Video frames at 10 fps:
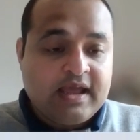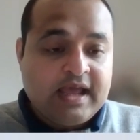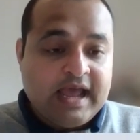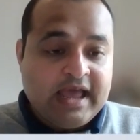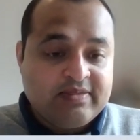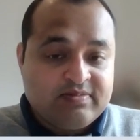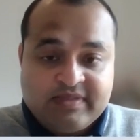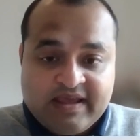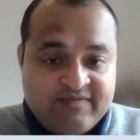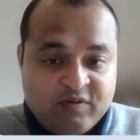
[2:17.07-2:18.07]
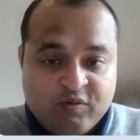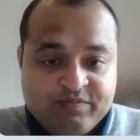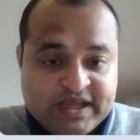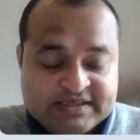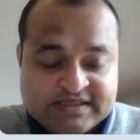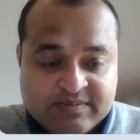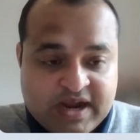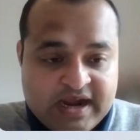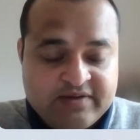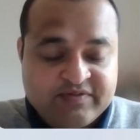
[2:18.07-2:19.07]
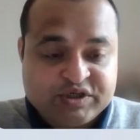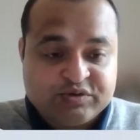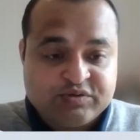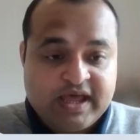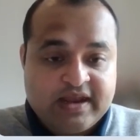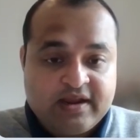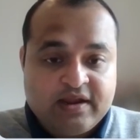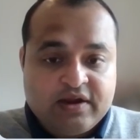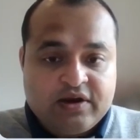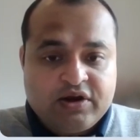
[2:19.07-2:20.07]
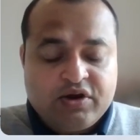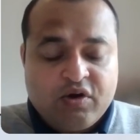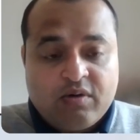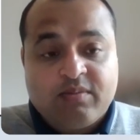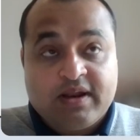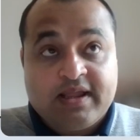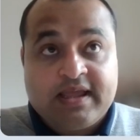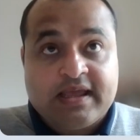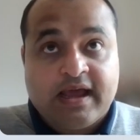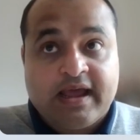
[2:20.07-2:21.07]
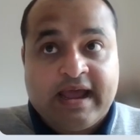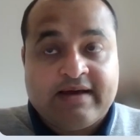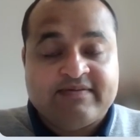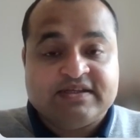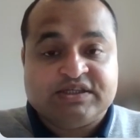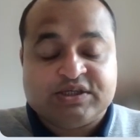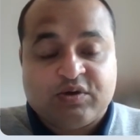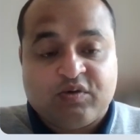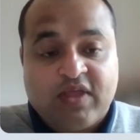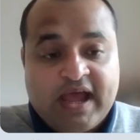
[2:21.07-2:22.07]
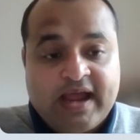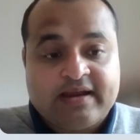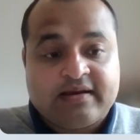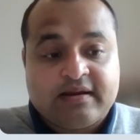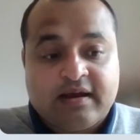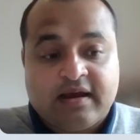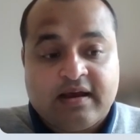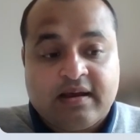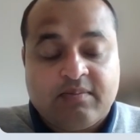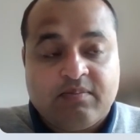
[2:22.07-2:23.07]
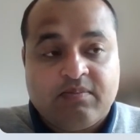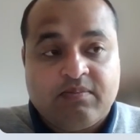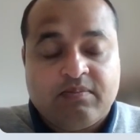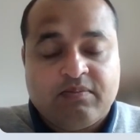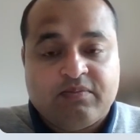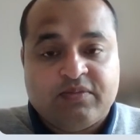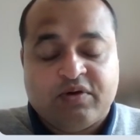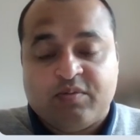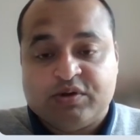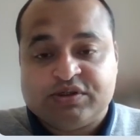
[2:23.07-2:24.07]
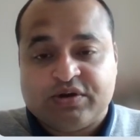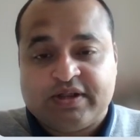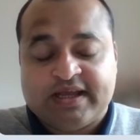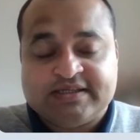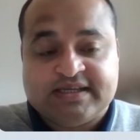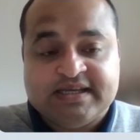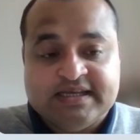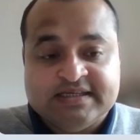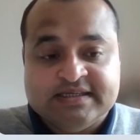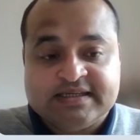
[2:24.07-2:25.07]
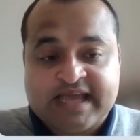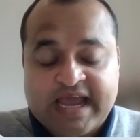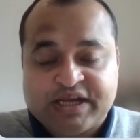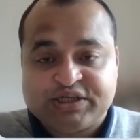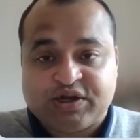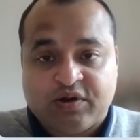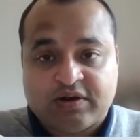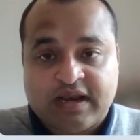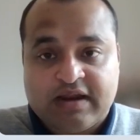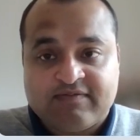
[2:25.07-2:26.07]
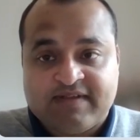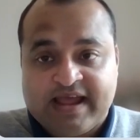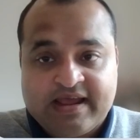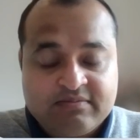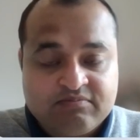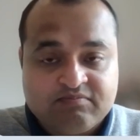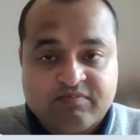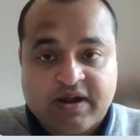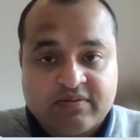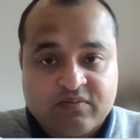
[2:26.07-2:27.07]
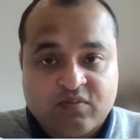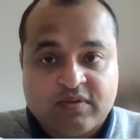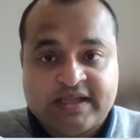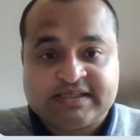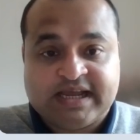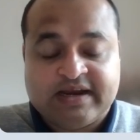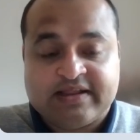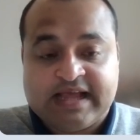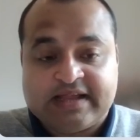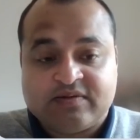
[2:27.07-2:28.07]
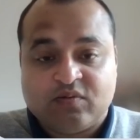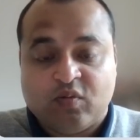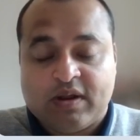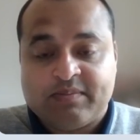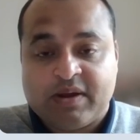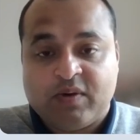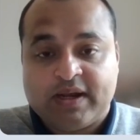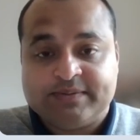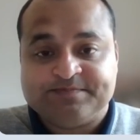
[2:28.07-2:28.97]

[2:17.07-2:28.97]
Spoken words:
and therefore there's some kind of issue there. Normally, I have it so that the robots.txt isn't cached on Cloudflare, but let's get into that one by one.